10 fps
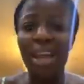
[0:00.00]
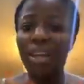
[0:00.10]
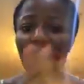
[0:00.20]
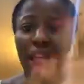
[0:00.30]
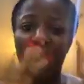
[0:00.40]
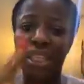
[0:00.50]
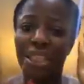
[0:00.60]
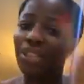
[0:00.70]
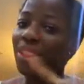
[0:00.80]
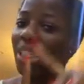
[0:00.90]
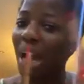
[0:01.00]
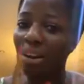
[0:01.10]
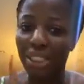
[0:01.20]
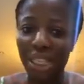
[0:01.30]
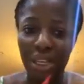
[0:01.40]
Any other thing that you see
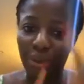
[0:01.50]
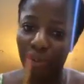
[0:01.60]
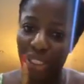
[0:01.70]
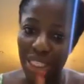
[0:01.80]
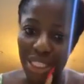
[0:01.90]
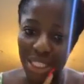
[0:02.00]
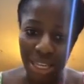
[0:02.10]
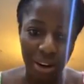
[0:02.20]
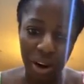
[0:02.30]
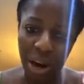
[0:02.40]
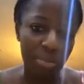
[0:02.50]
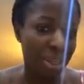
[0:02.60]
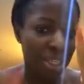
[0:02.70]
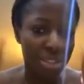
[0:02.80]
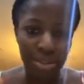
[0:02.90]
outside of this
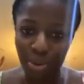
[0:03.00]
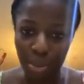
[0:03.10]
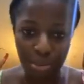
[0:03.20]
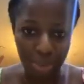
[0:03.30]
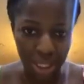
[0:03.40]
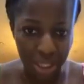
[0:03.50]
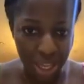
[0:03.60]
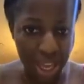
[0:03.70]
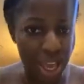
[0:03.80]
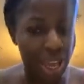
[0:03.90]
Instagram, it's not me.